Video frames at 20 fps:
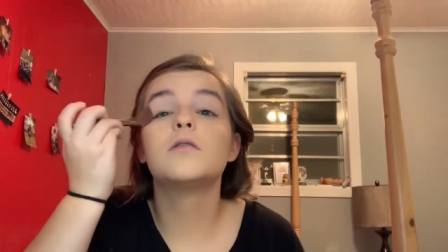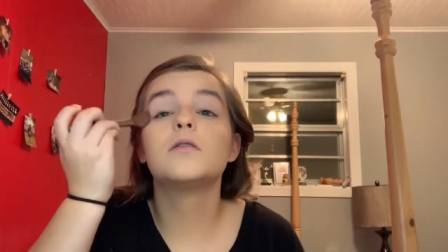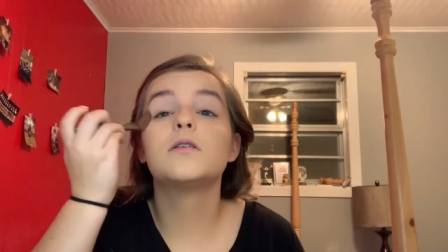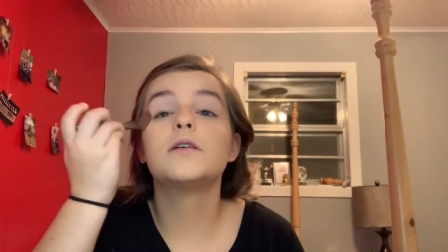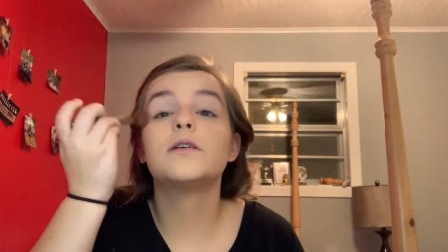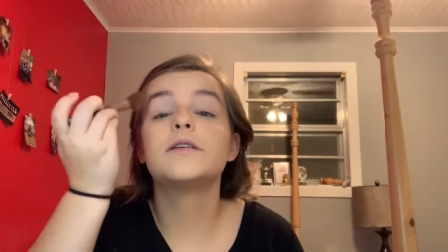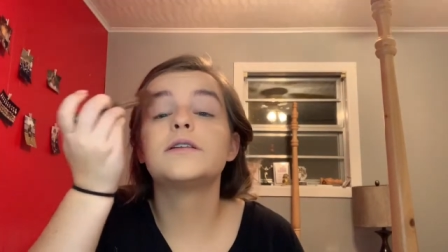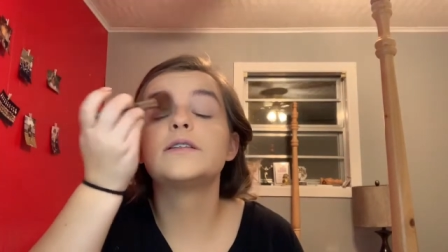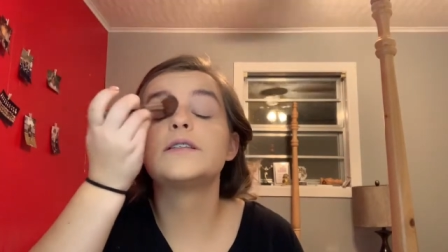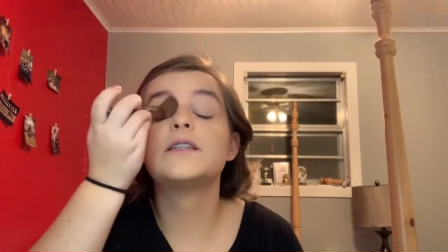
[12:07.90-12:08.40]

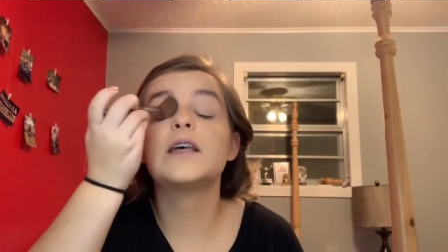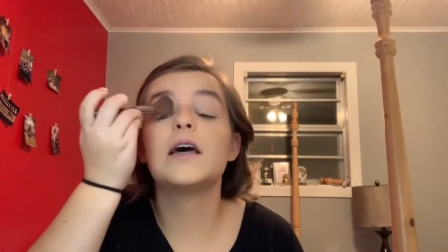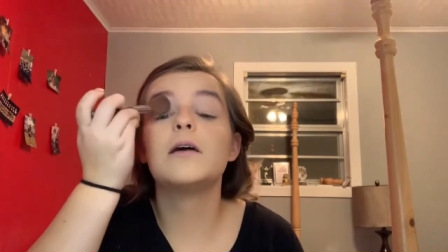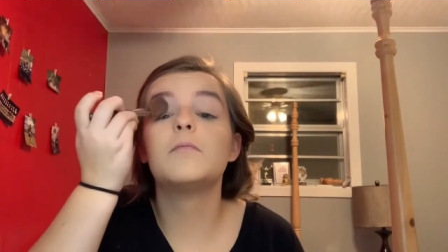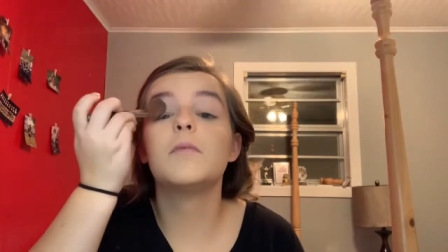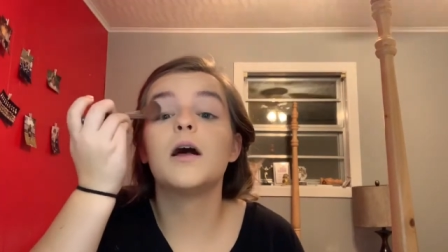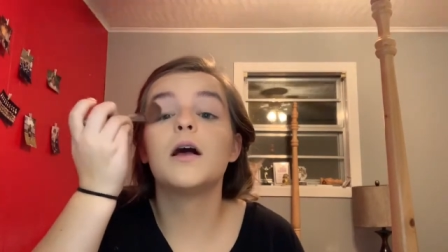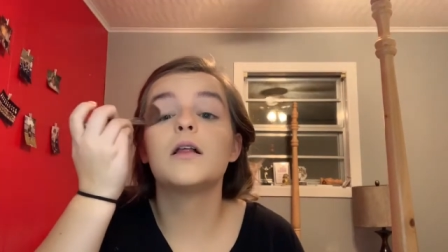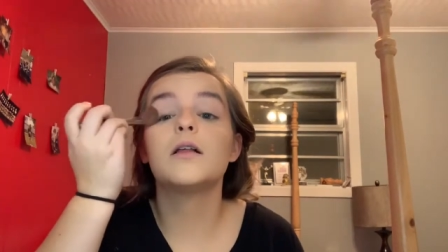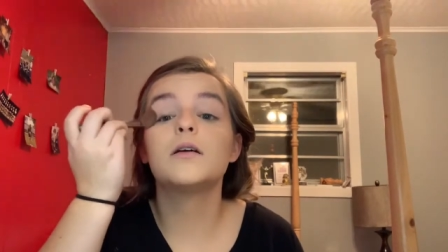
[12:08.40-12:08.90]
to set
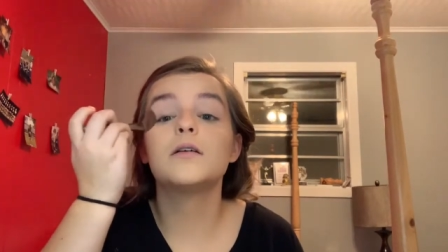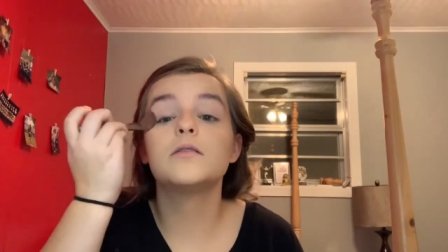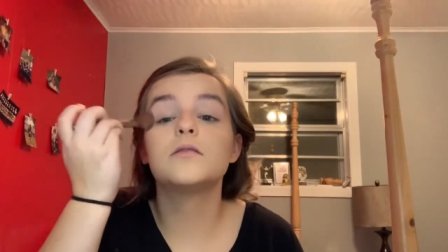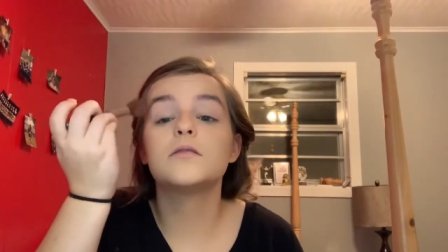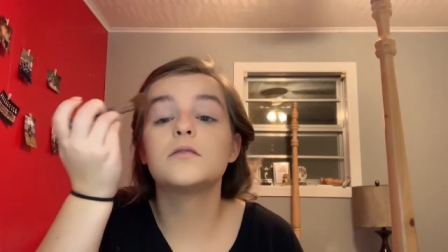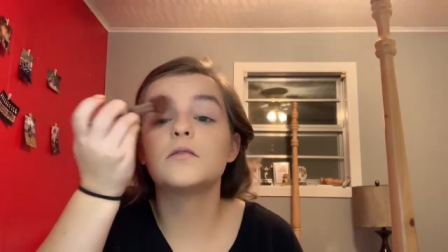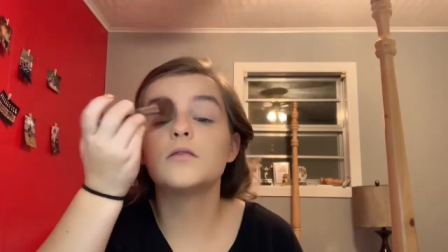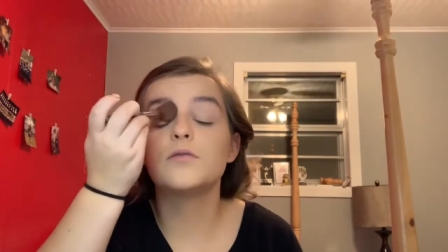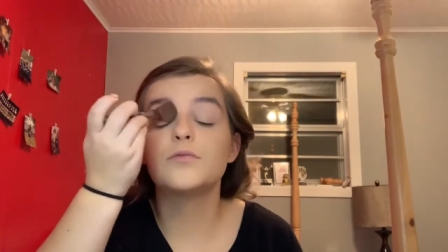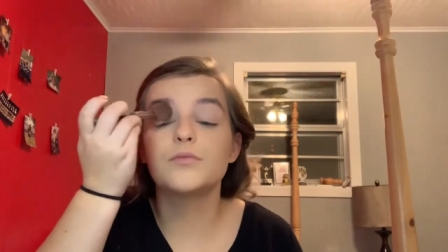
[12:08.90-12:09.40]
my eyelids.
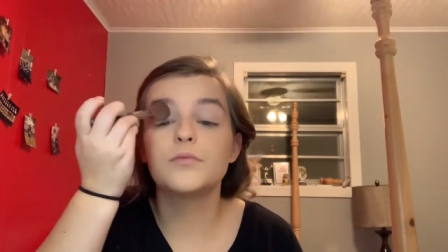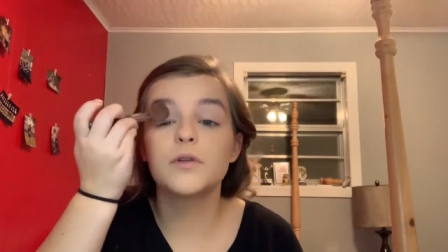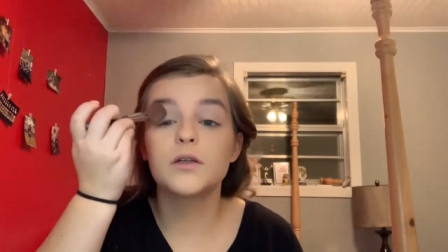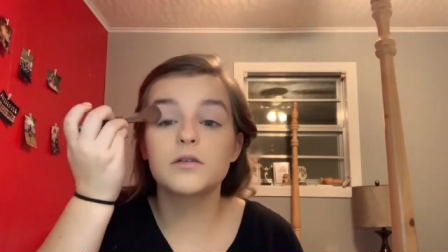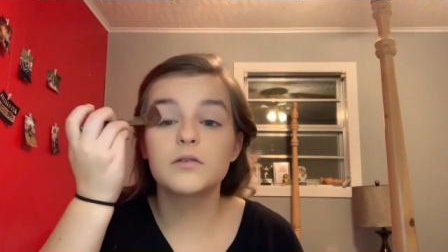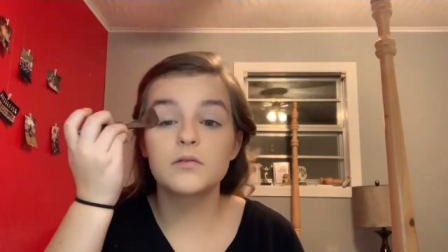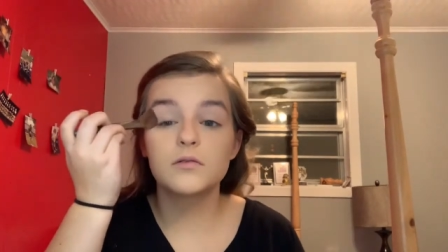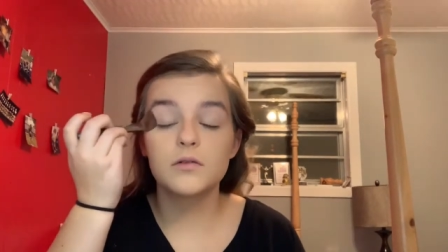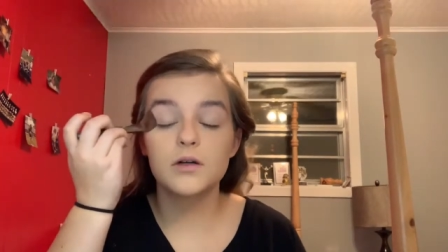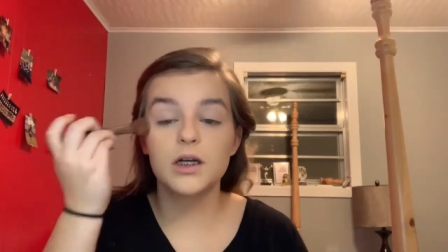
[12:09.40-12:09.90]
So
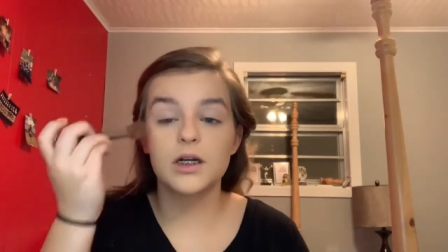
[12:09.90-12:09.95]
that's what we're